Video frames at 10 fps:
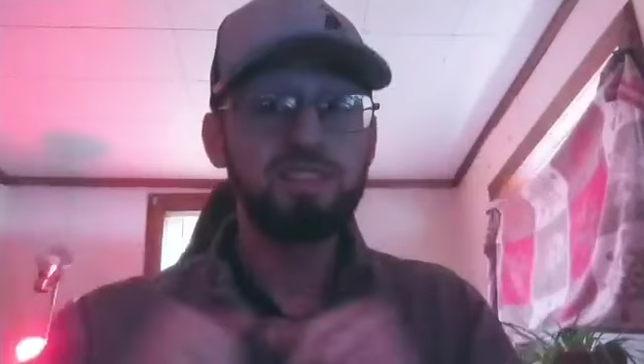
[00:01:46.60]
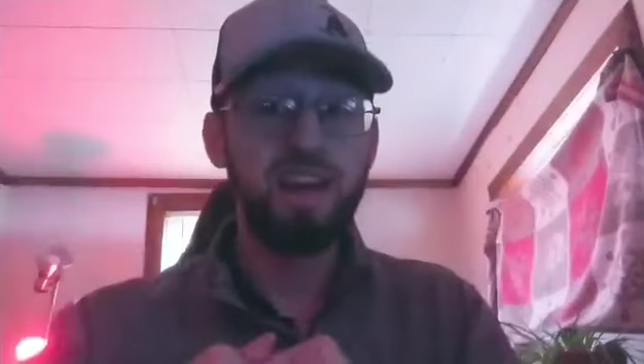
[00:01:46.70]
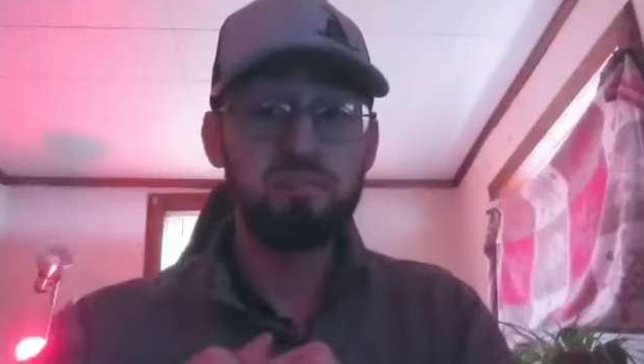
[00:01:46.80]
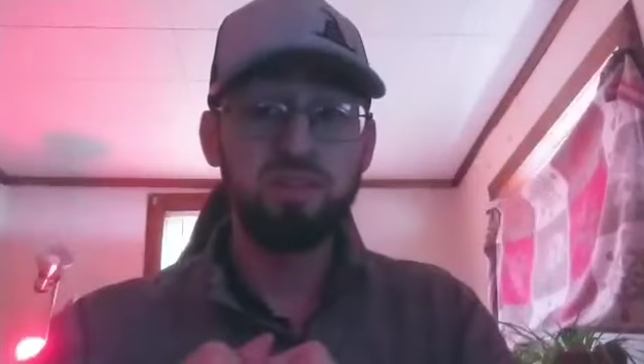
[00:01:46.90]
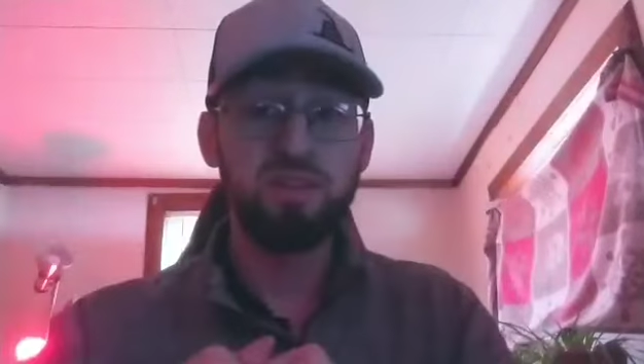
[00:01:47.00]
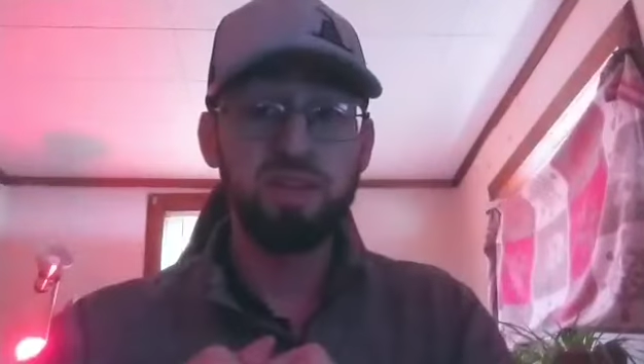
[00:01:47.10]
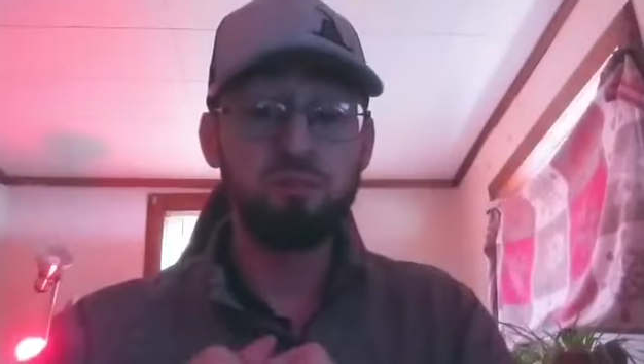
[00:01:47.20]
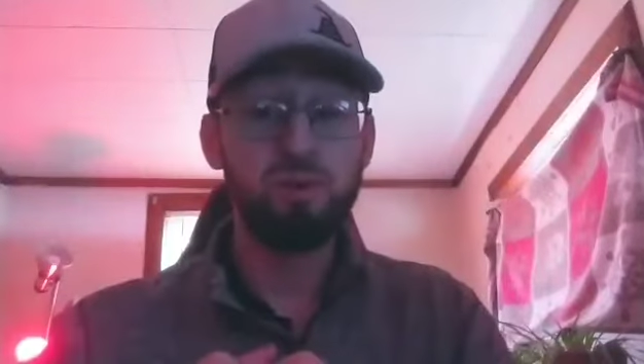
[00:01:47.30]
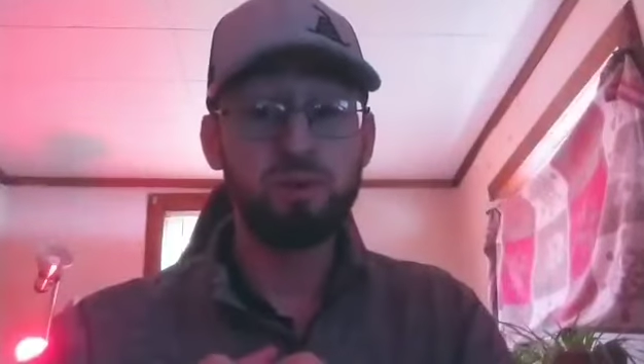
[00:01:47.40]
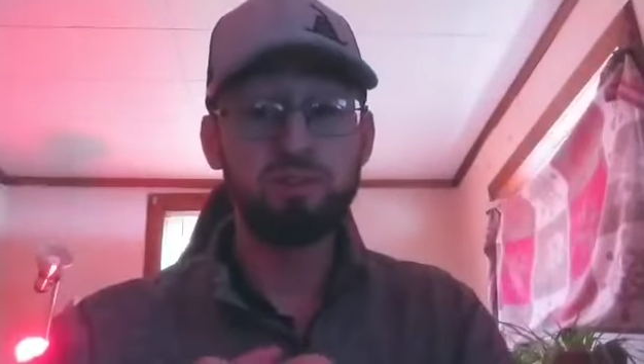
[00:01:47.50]
not plugging
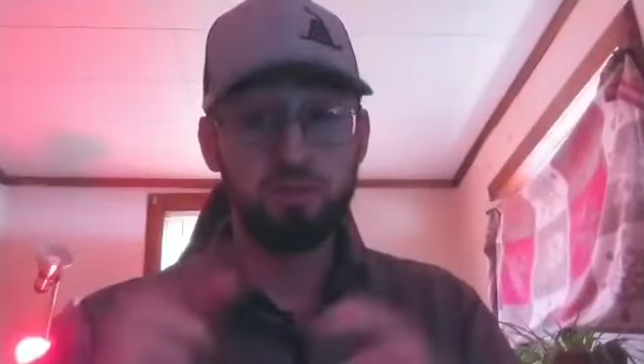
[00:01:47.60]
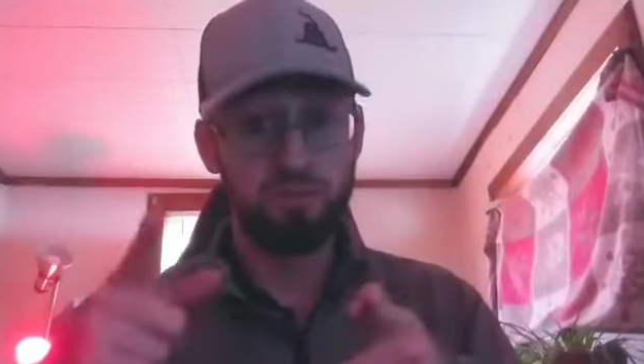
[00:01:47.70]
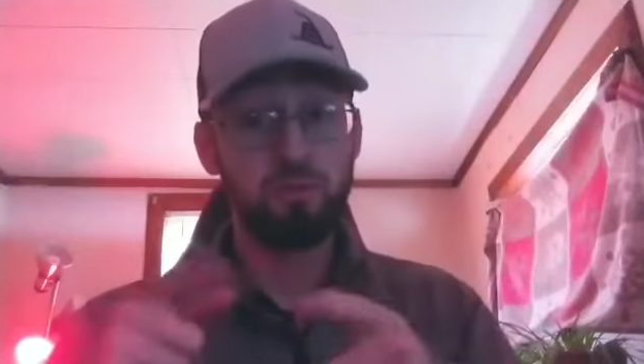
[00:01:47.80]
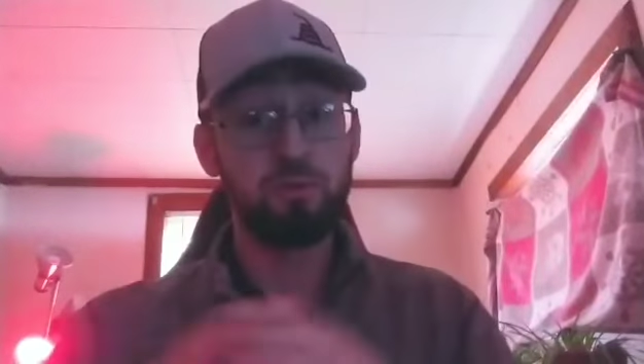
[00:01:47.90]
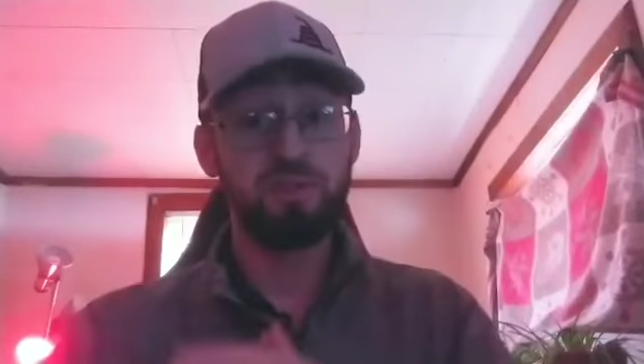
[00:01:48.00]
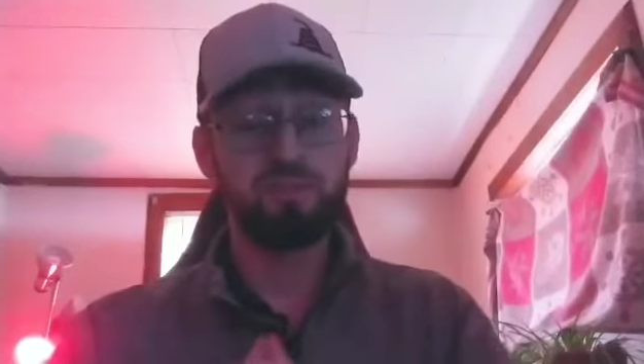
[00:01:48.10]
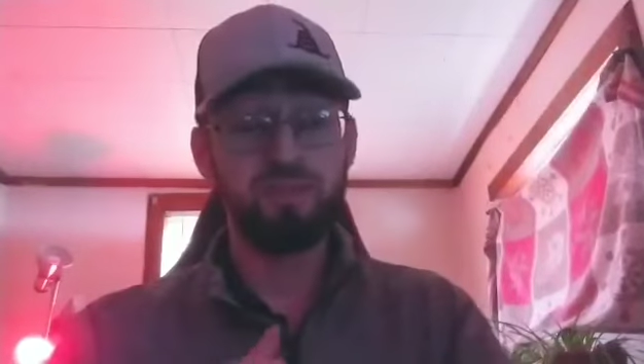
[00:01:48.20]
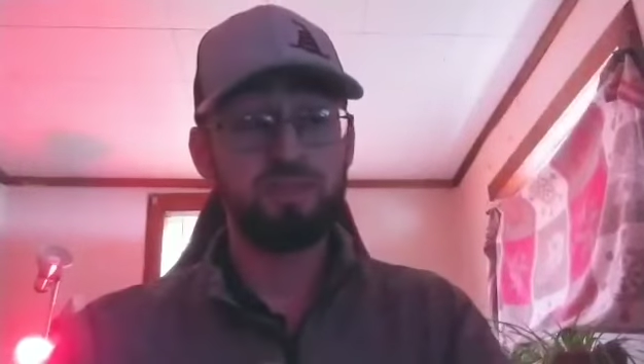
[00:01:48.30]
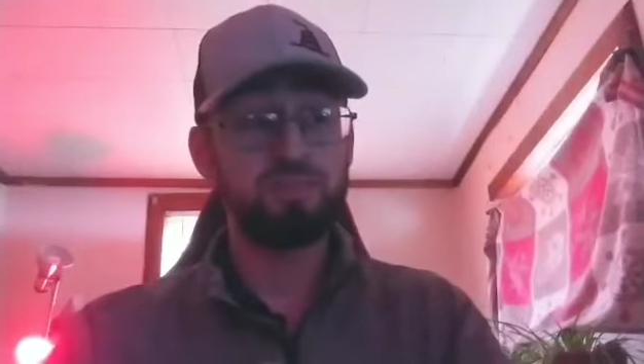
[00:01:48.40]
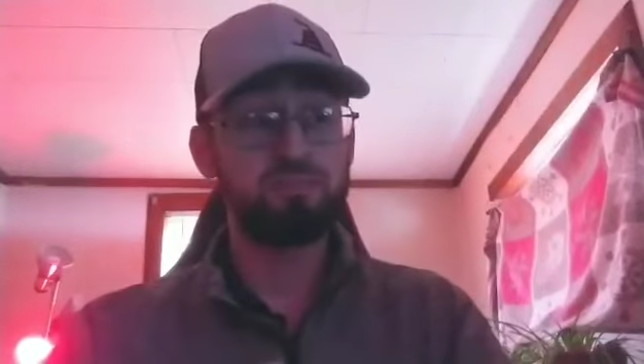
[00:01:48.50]
merch, though there
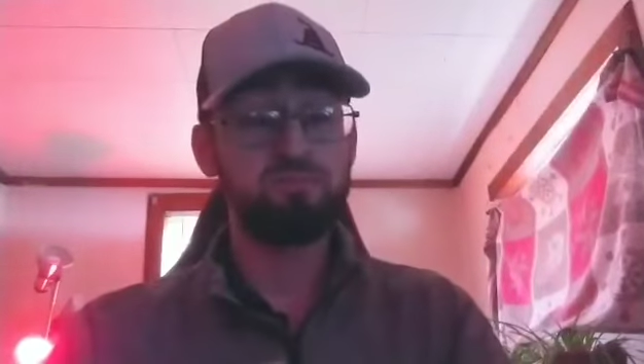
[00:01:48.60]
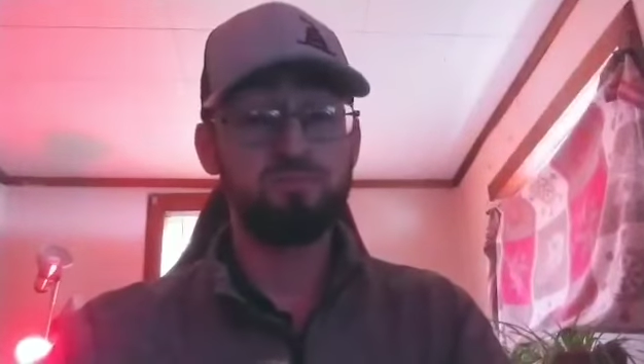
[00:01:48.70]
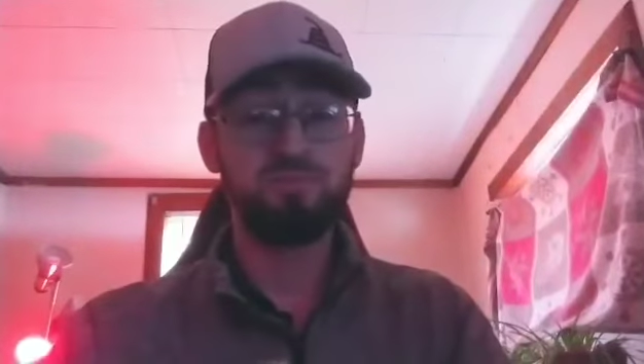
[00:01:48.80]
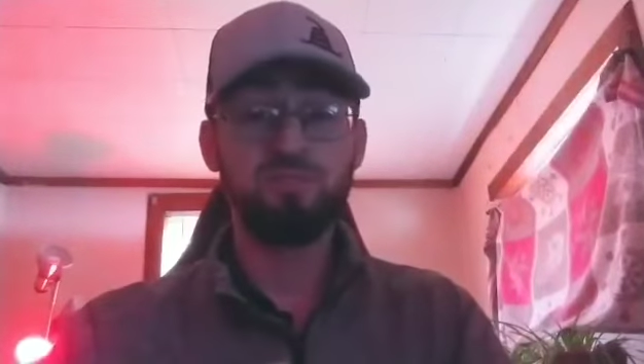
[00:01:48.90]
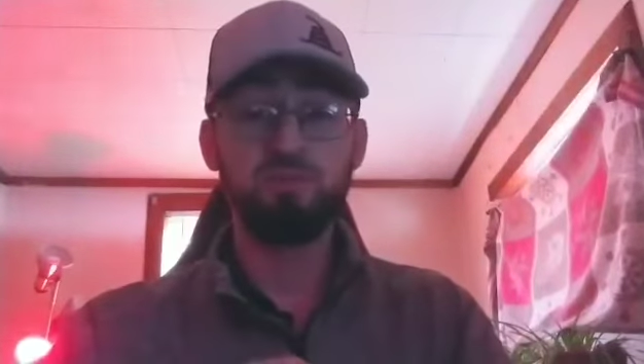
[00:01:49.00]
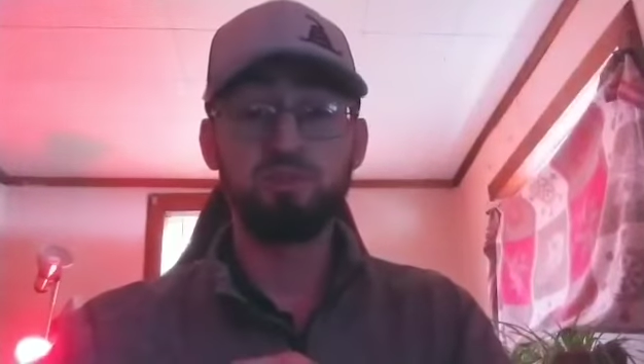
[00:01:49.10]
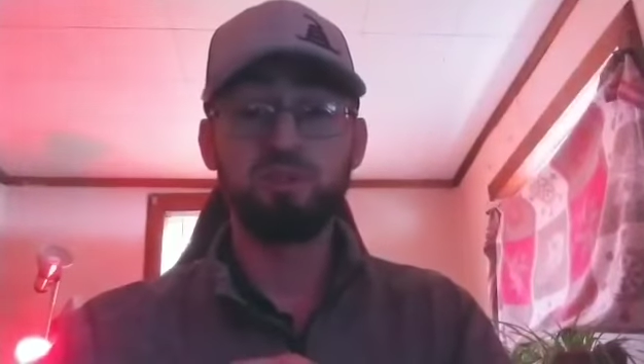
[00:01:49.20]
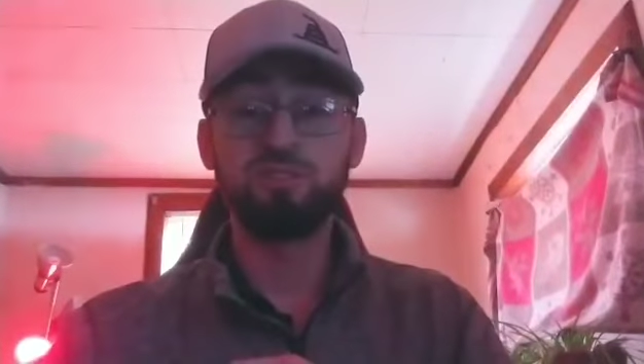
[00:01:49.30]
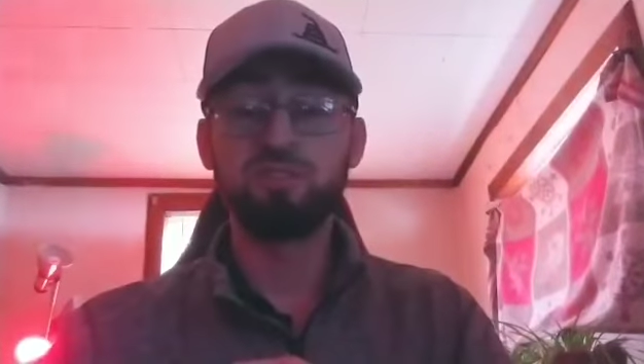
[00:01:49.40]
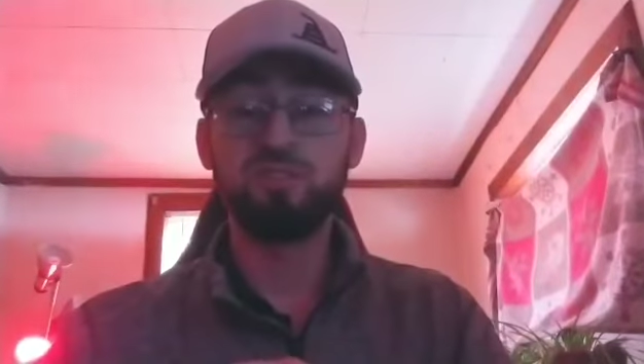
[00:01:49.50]
is new
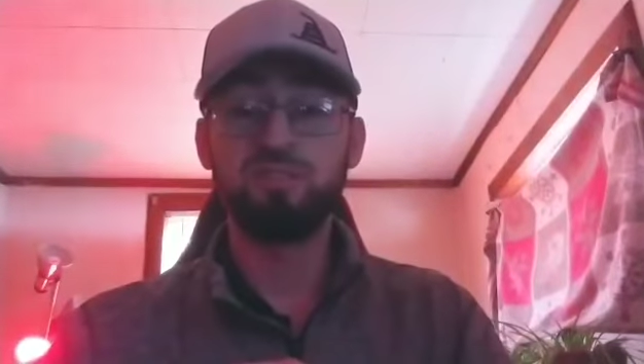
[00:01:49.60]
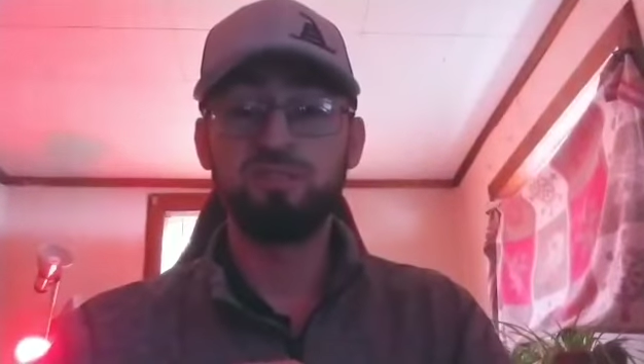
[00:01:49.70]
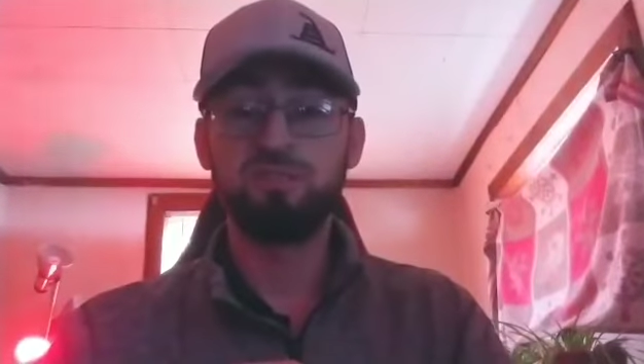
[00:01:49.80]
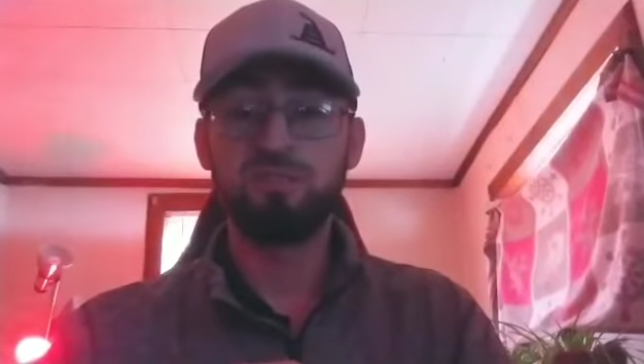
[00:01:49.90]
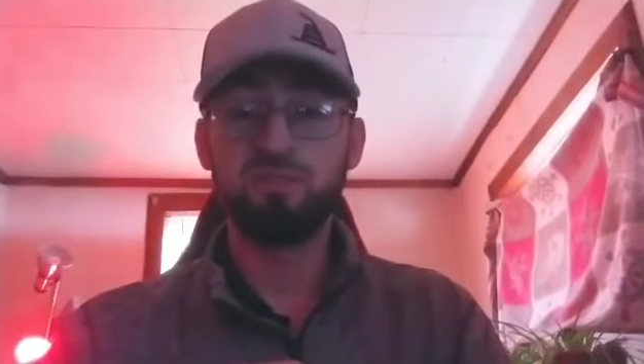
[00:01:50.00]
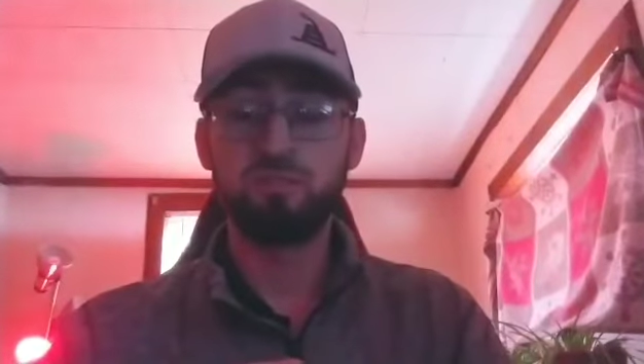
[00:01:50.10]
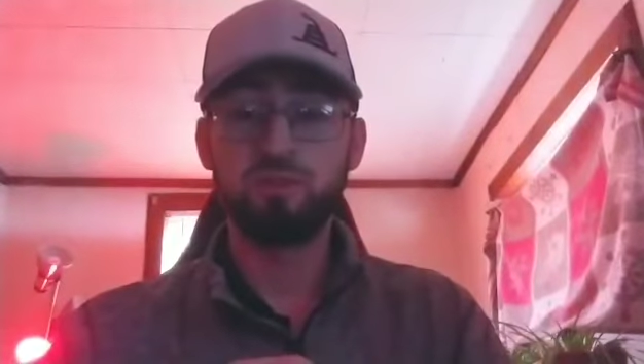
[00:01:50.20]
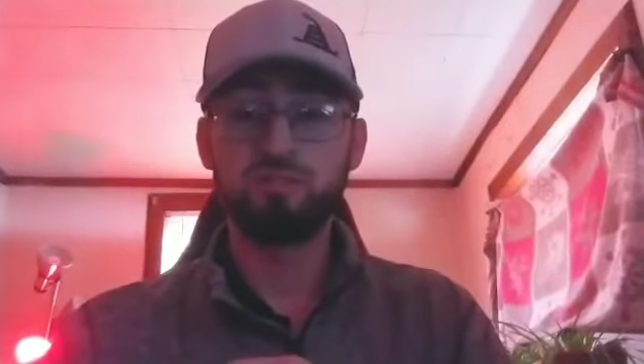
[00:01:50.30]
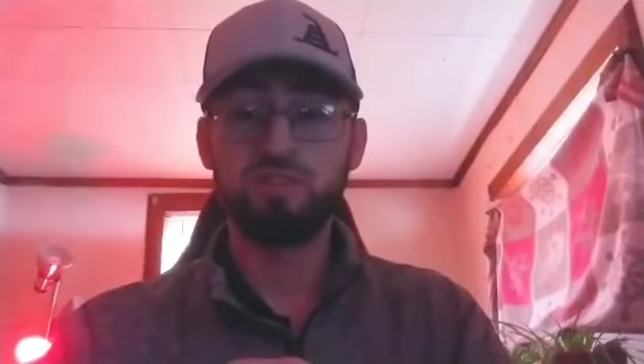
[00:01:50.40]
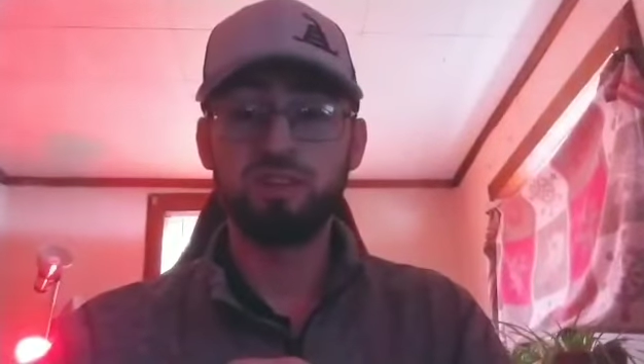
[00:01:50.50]
shirts on the
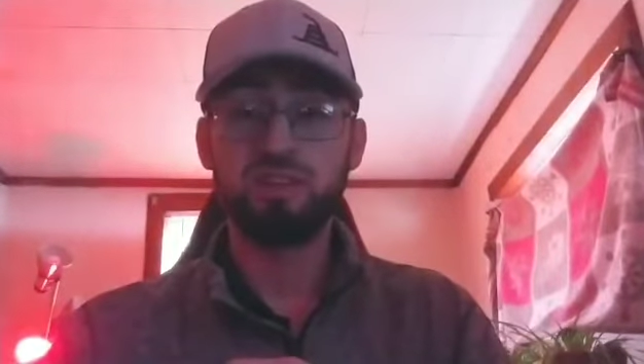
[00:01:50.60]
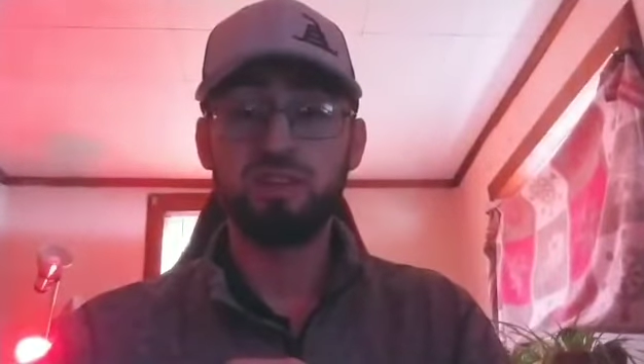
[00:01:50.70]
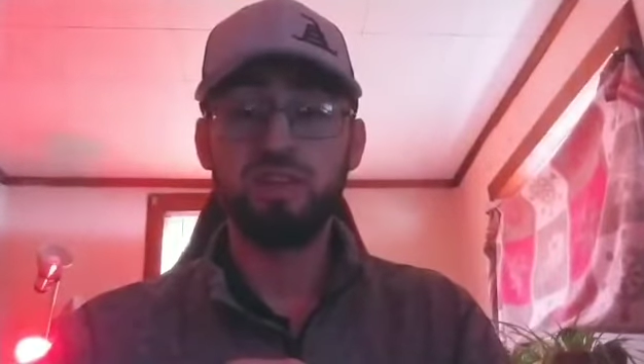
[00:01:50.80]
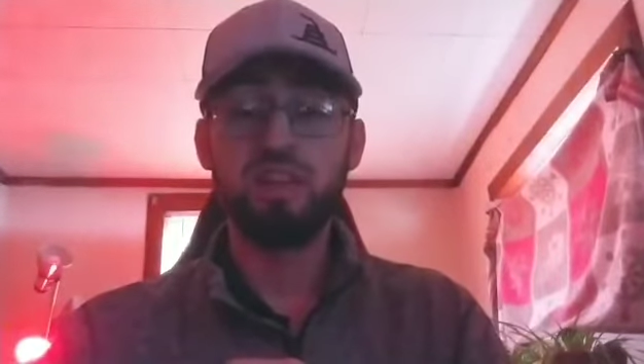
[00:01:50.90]
merch site.